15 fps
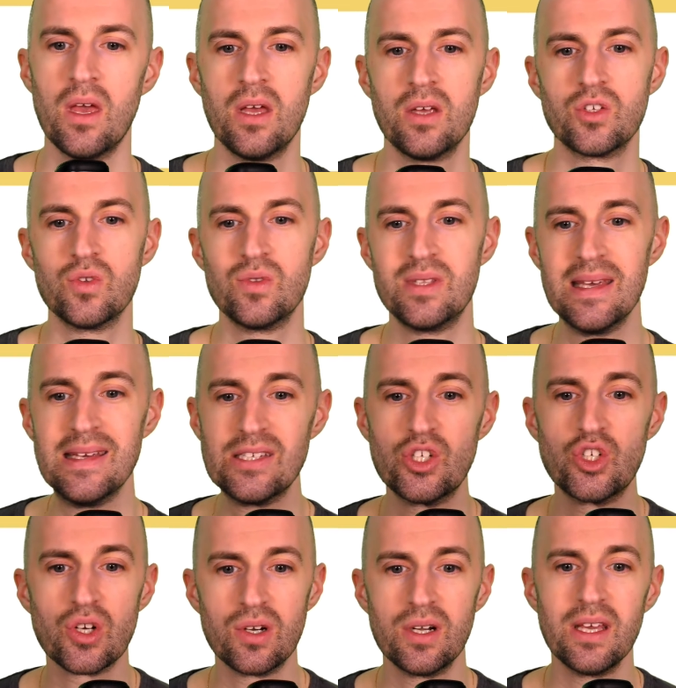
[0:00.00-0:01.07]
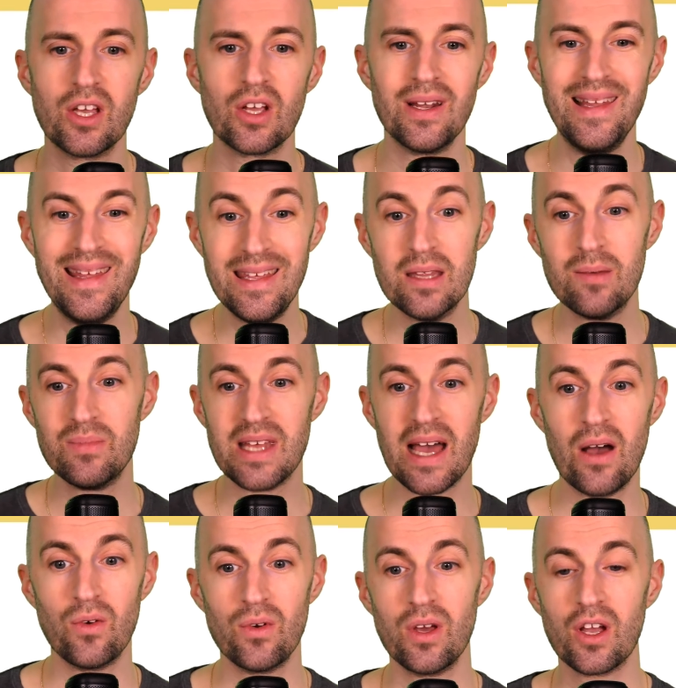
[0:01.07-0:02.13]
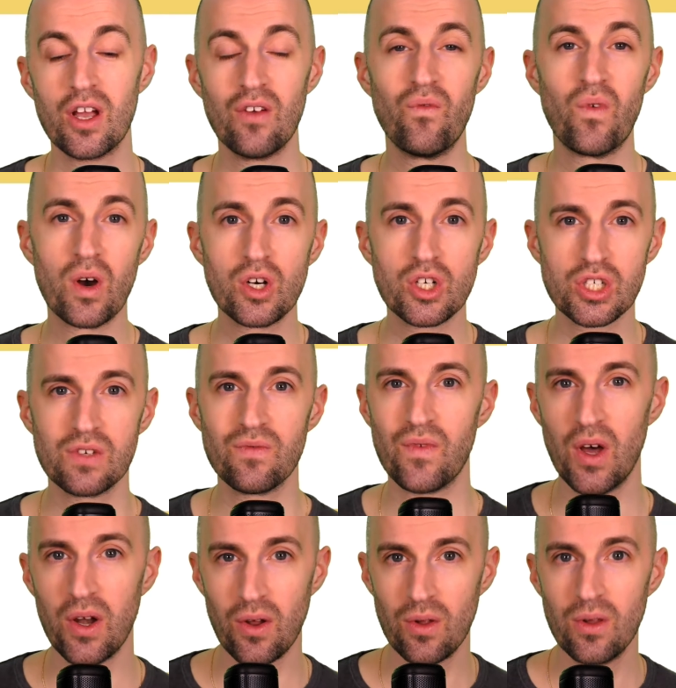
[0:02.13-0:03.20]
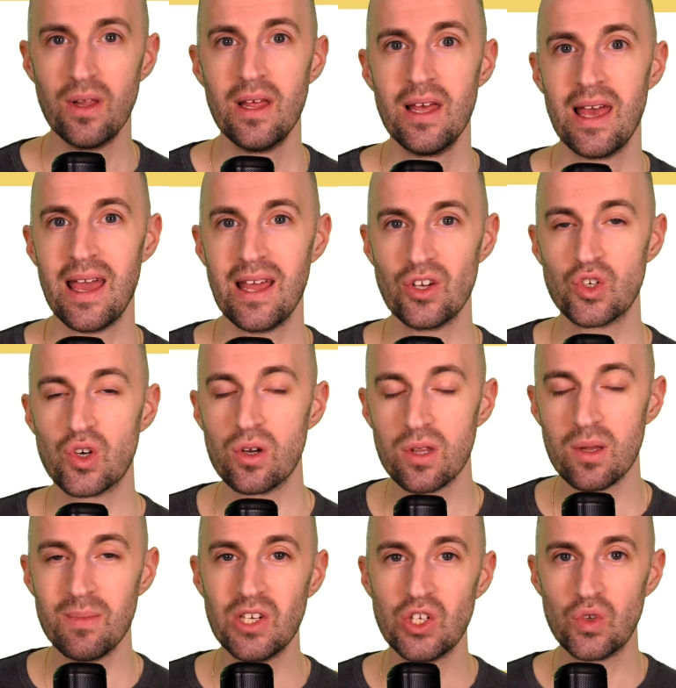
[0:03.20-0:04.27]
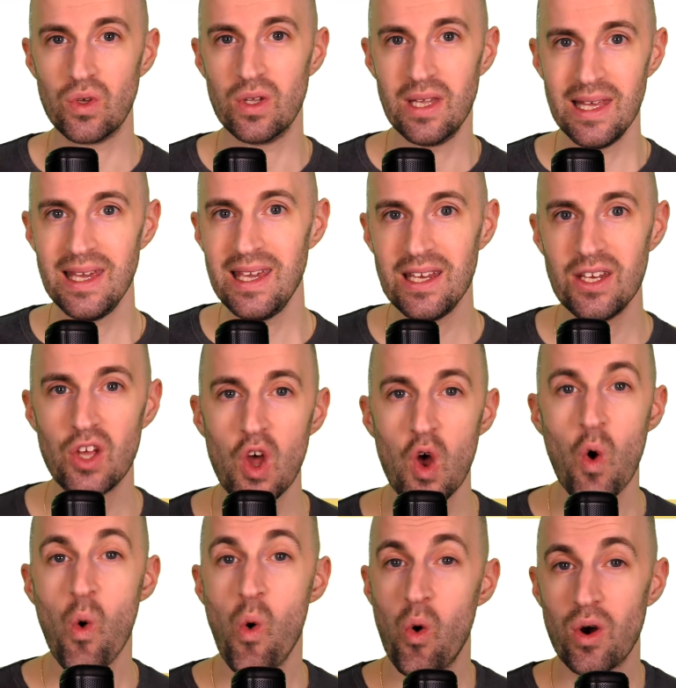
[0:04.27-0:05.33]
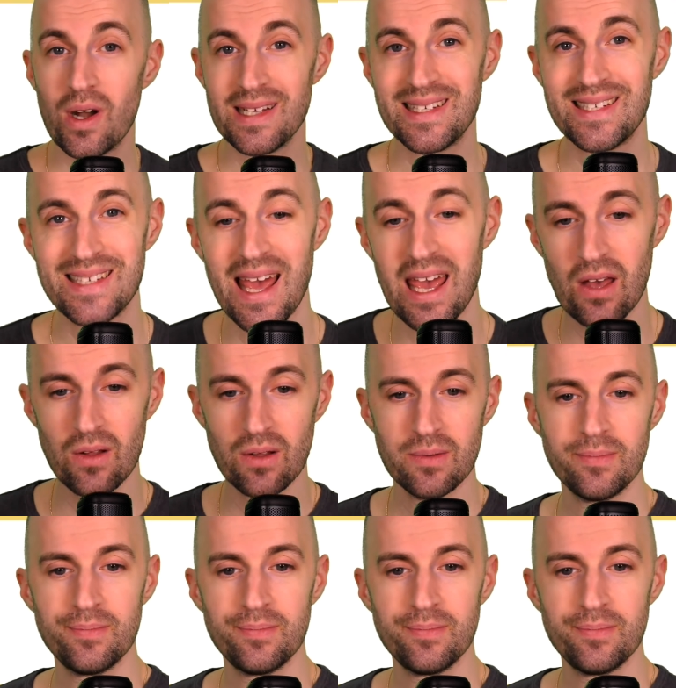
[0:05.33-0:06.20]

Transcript: So this journey could lead them down a conversion funnel and turn them into a lead or a sale.